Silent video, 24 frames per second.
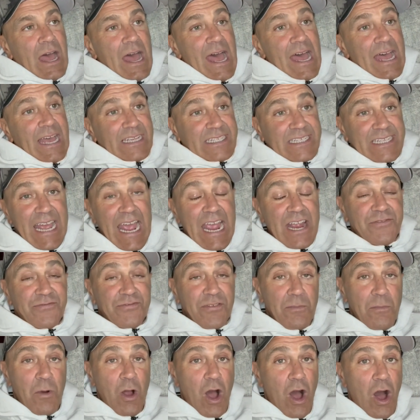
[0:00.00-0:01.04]
aside
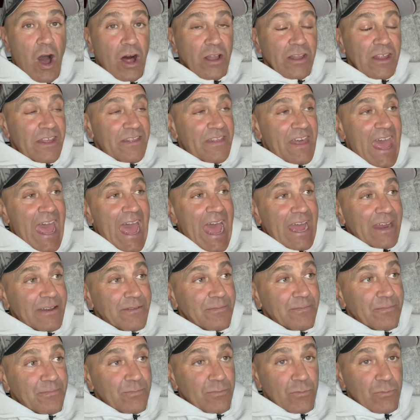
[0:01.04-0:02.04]
from all of that,